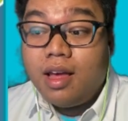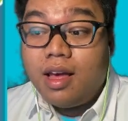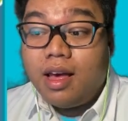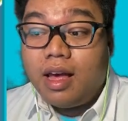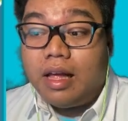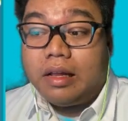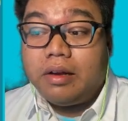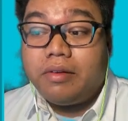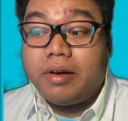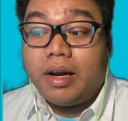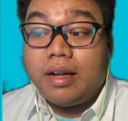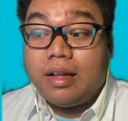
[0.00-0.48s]

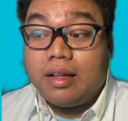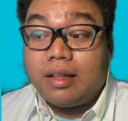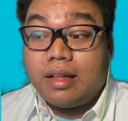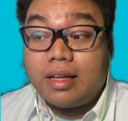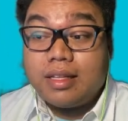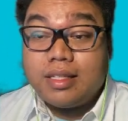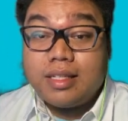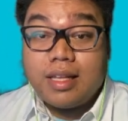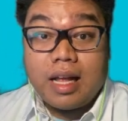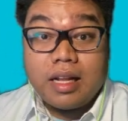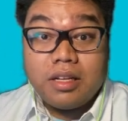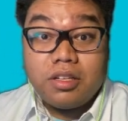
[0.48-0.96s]
and credit
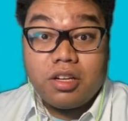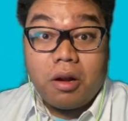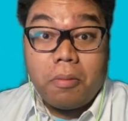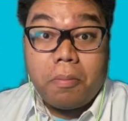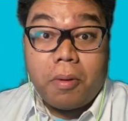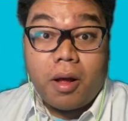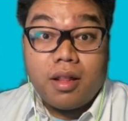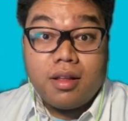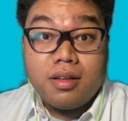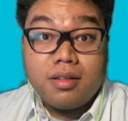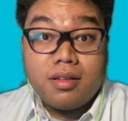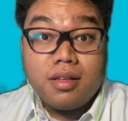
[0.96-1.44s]
extension
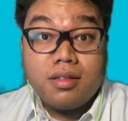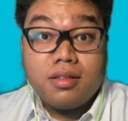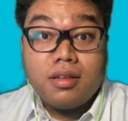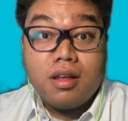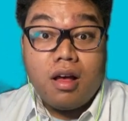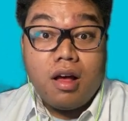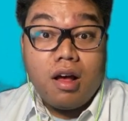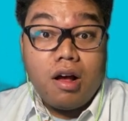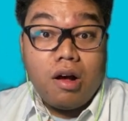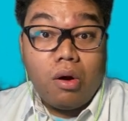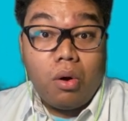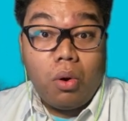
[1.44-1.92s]
policies,
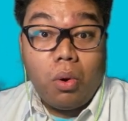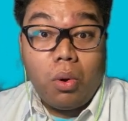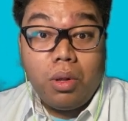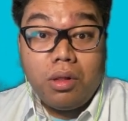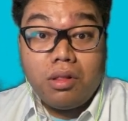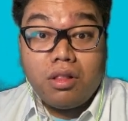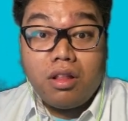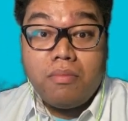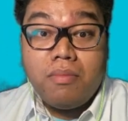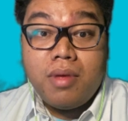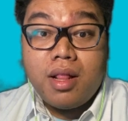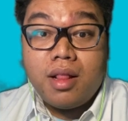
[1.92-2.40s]

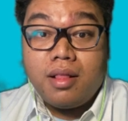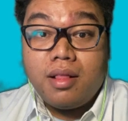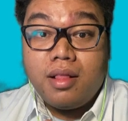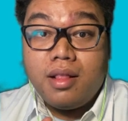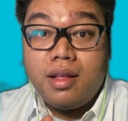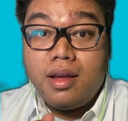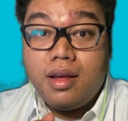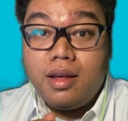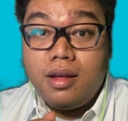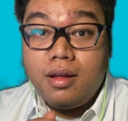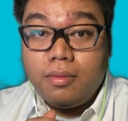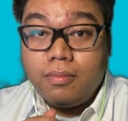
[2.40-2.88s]

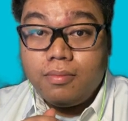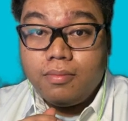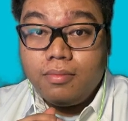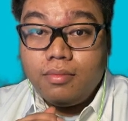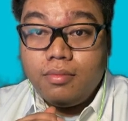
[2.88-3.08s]
ultimately